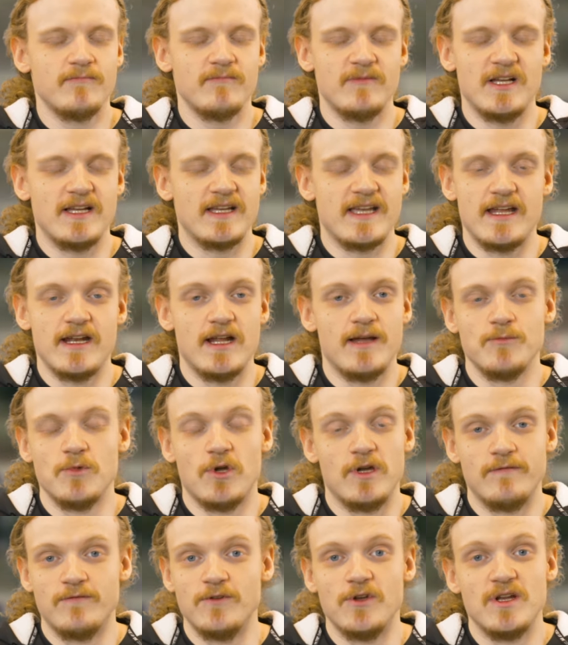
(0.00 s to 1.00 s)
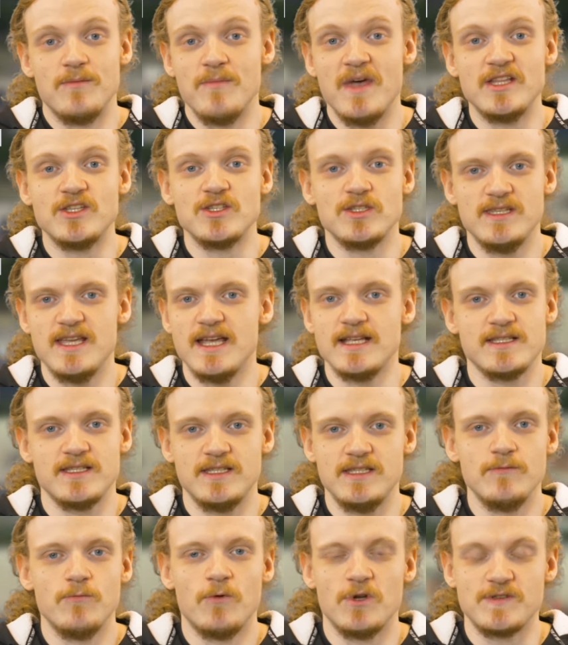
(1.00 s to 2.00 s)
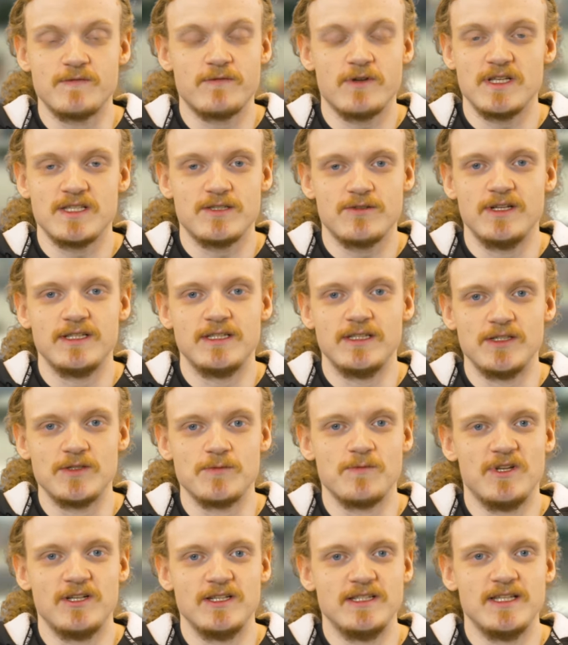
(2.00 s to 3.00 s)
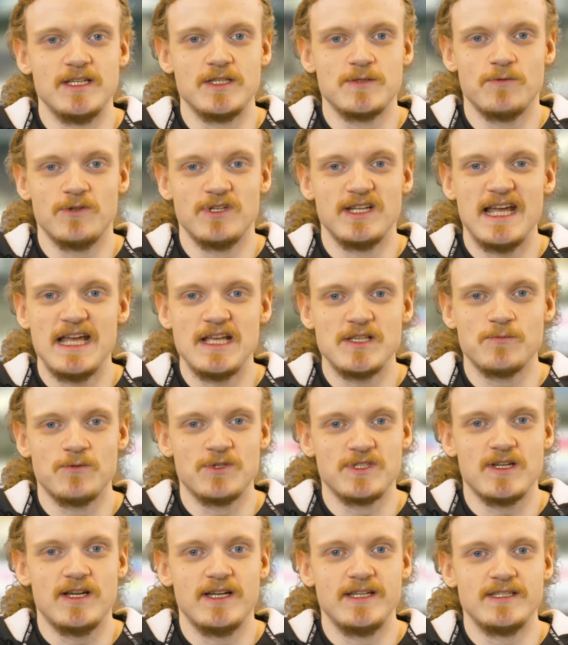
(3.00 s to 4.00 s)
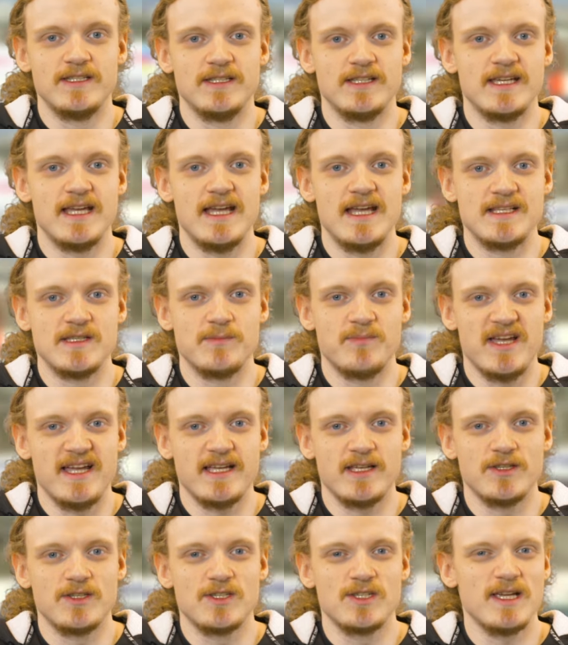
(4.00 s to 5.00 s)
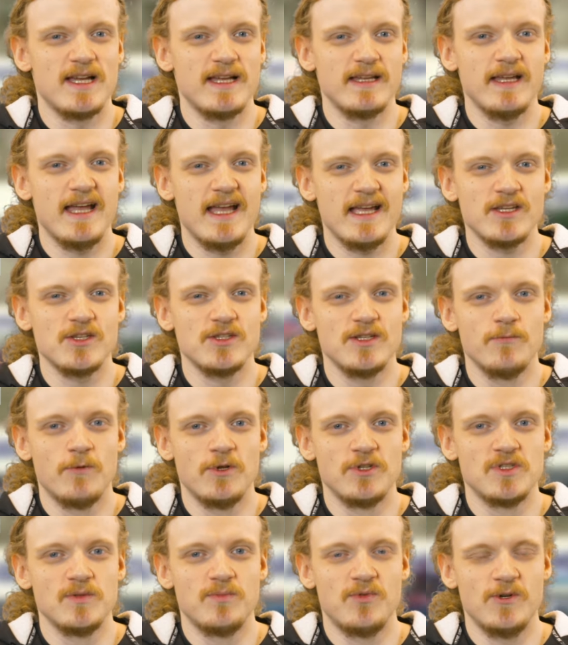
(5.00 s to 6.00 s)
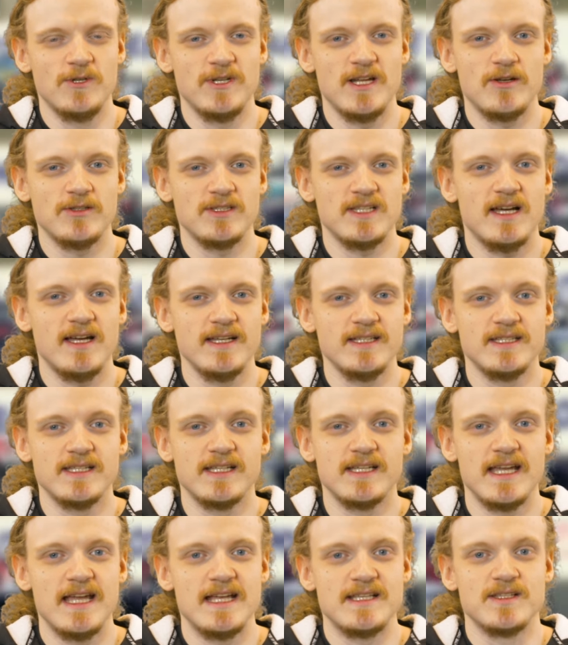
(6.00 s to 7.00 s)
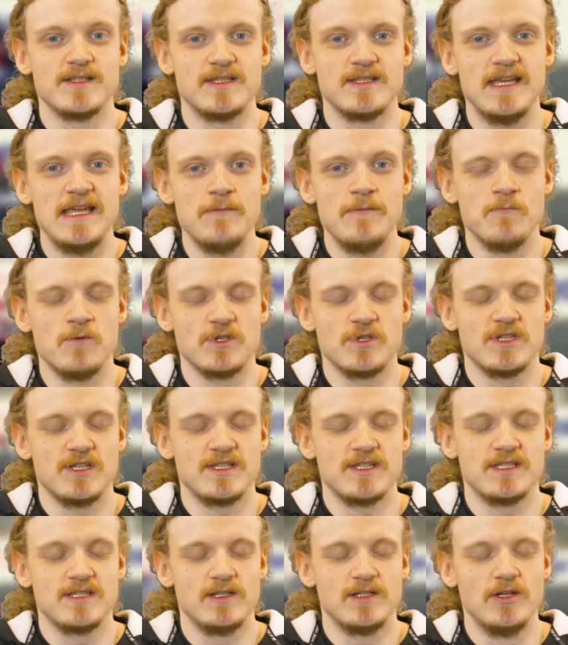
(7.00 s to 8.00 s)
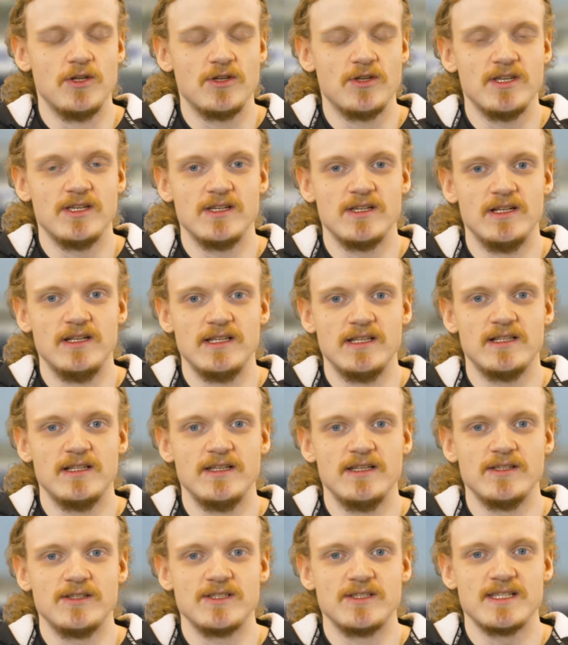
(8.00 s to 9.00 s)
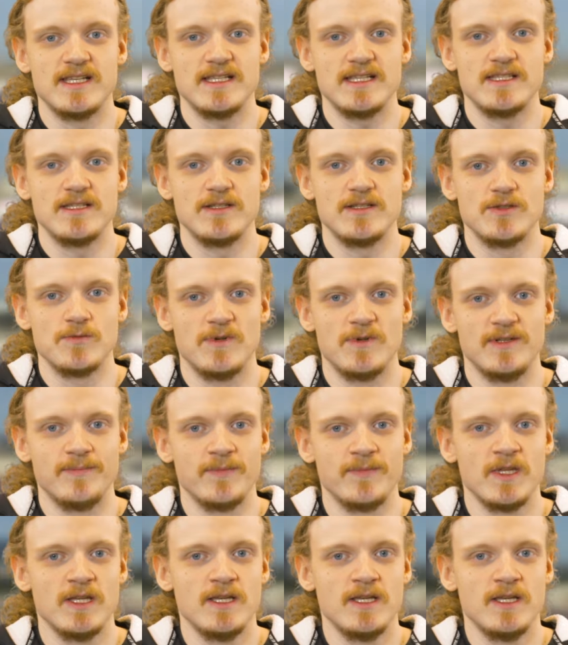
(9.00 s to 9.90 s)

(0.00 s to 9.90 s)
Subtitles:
Again, I'm not even going to mention, yes, he was frustrating as well in this one, as was Hitech as a package. I actually want to point out Hitech as a team was just looking a little inconsistent as well.